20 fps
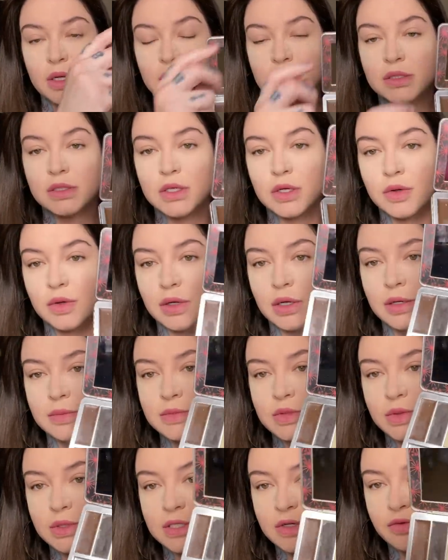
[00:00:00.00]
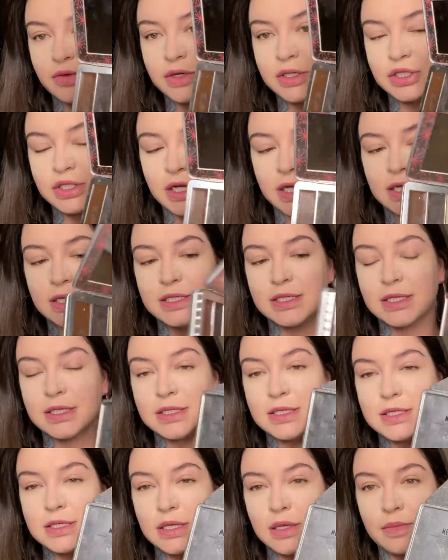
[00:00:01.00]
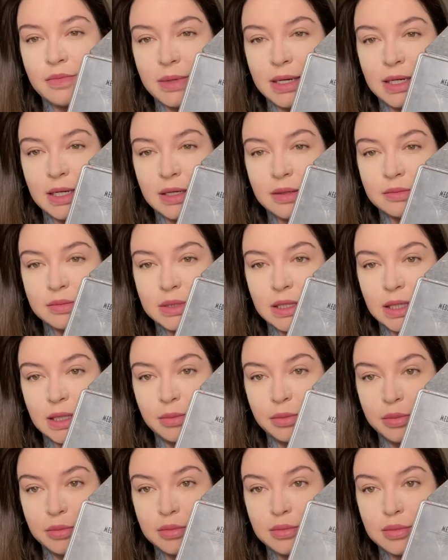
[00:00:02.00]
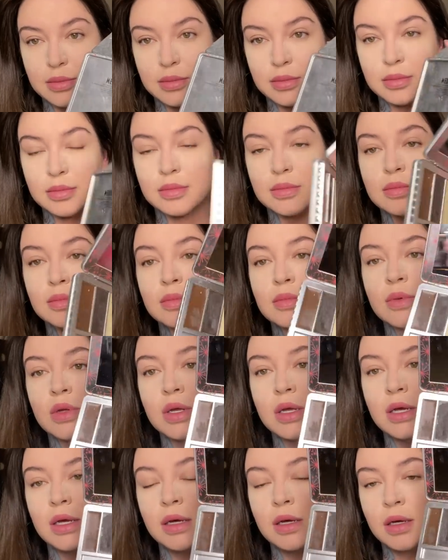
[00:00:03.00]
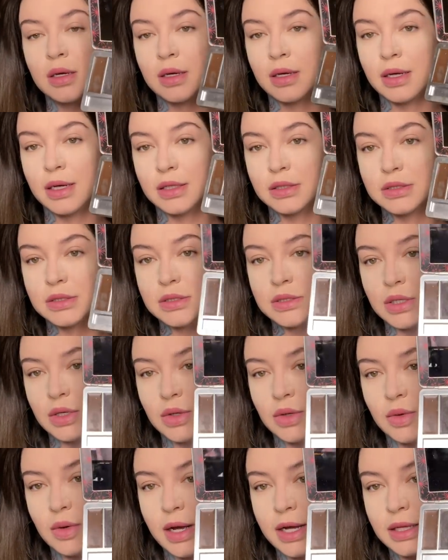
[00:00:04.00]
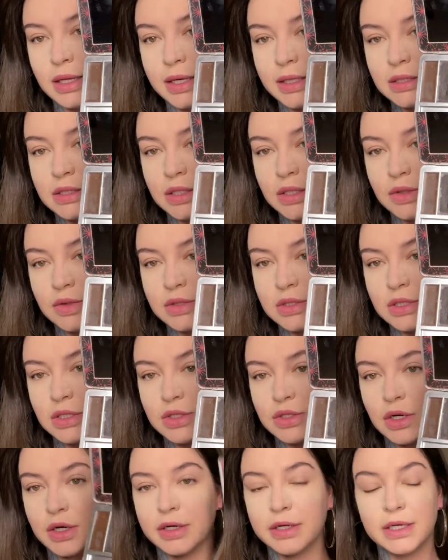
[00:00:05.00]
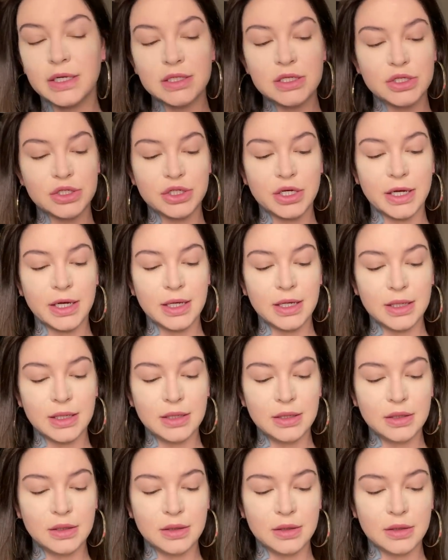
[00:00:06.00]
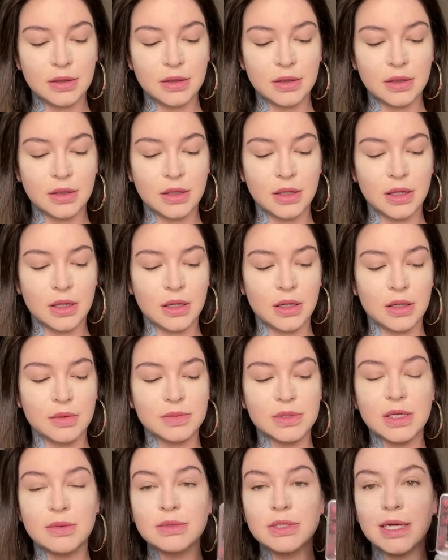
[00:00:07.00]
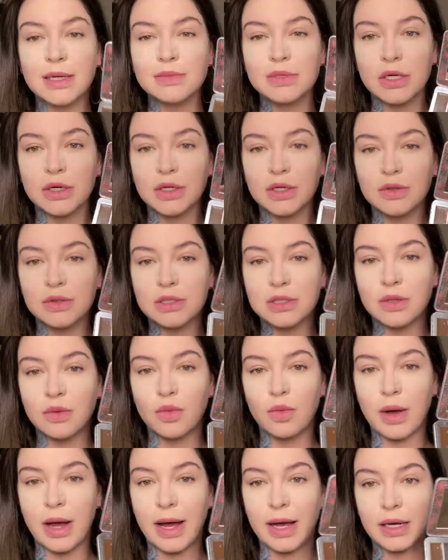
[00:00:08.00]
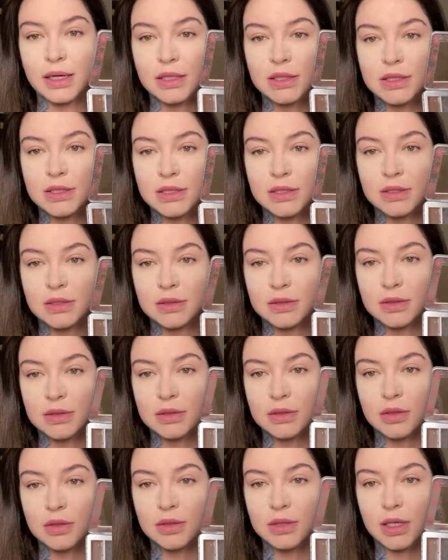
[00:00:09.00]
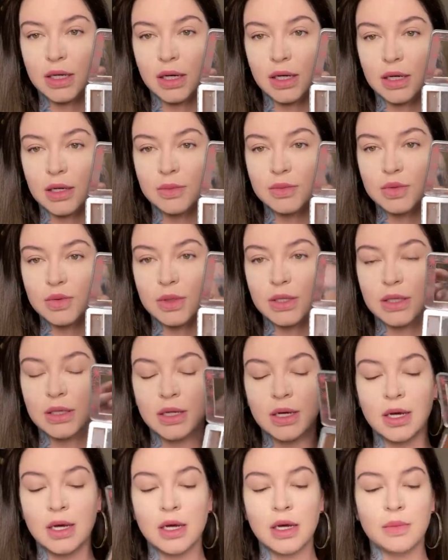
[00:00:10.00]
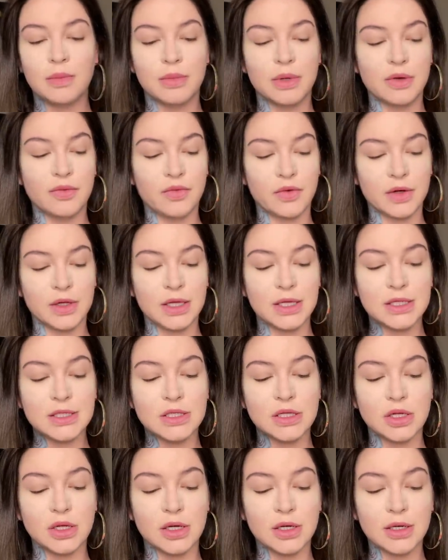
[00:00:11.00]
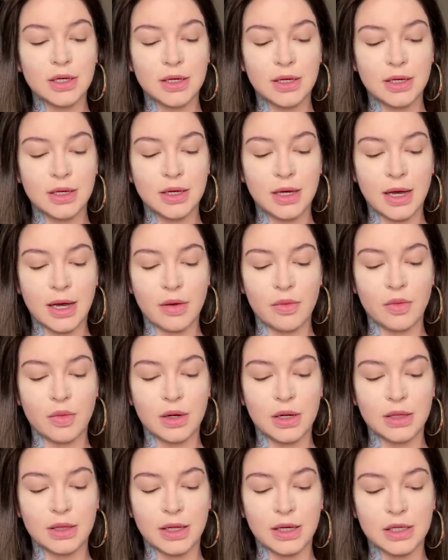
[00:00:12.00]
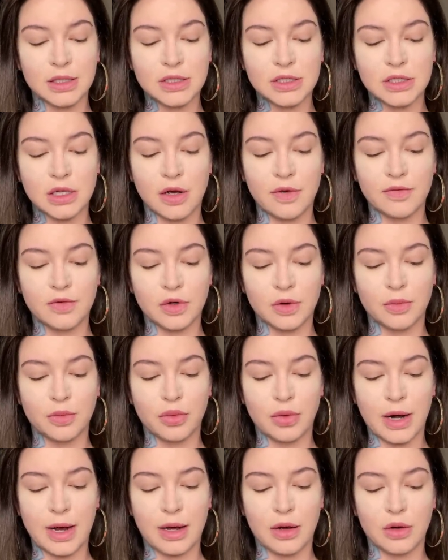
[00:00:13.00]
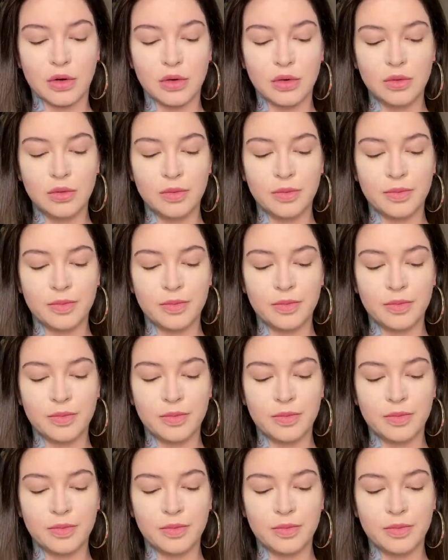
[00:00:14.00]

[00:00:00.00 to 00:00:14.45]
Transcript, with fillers: So it comes with different shades. This is in the medium deep. And so I like to use the darkest shade. Um, sometimes I'll use the wax that it comes with. But for this look, I want like a softer brow.